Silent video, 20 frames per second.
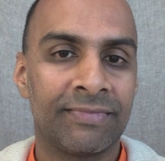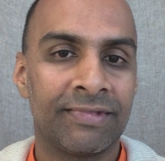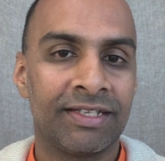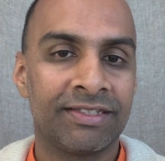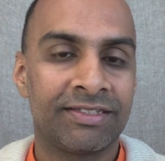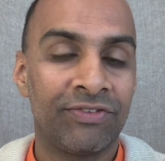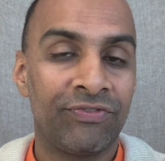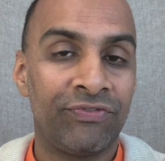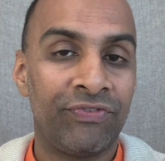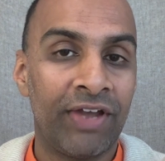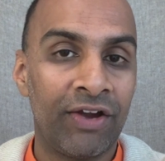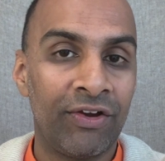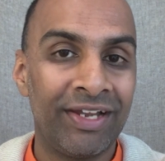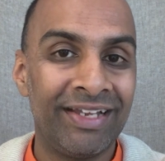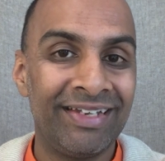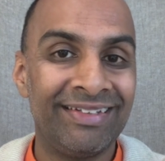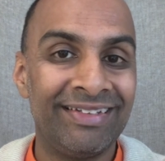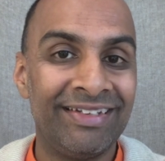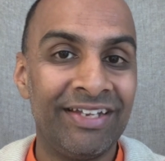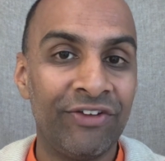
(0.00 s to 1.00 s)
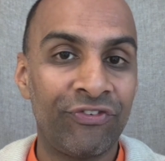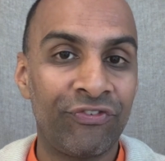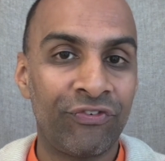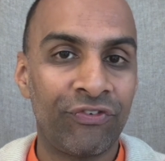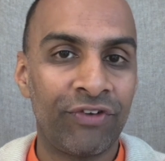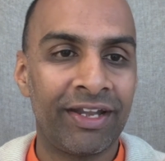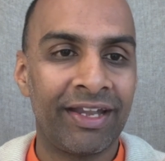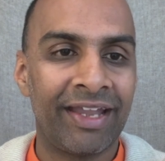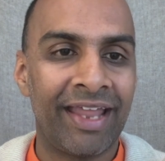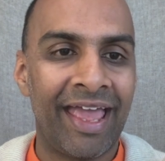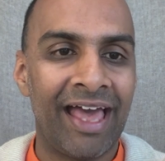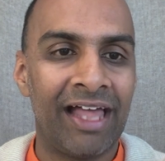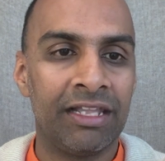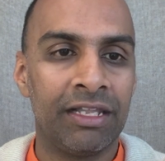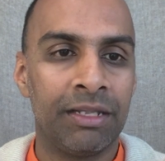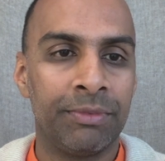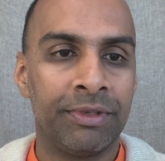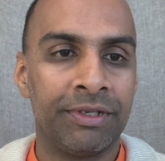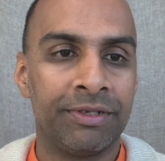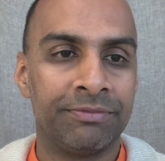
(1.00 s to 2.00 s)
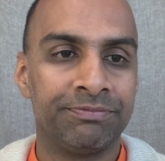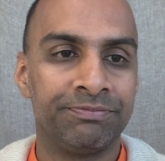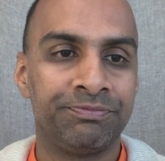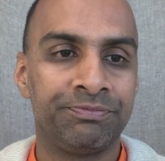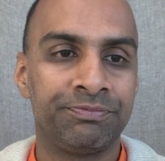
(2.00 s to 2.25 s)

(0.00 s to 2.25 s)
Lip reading: It's a very different element.